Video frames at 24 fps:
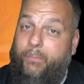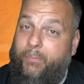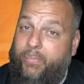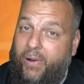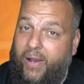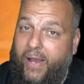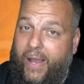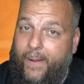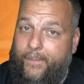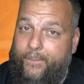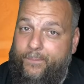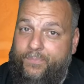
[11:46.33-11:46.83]

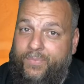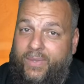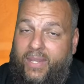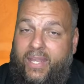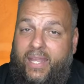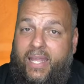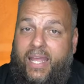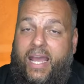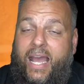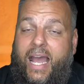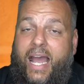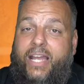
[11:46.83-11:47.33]
But
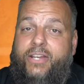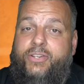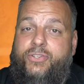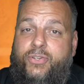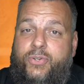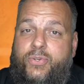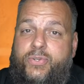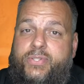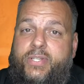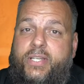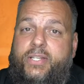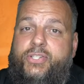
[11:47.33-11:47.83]
I
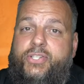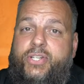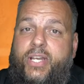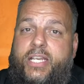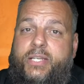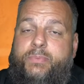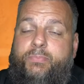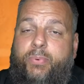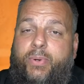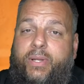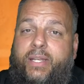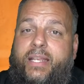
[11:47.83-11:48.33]
do
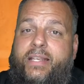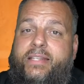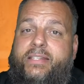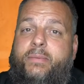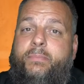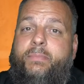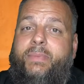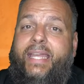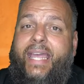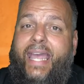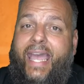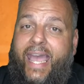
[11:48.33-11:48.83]
suggest bringing
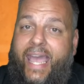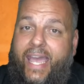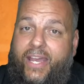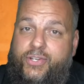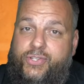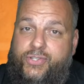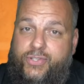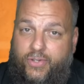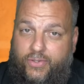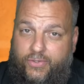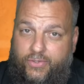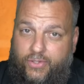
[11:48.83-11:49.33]
some
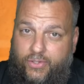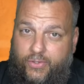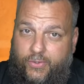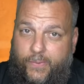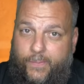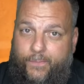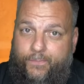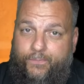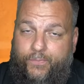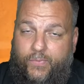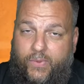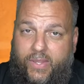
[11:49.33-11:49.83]
cash on you.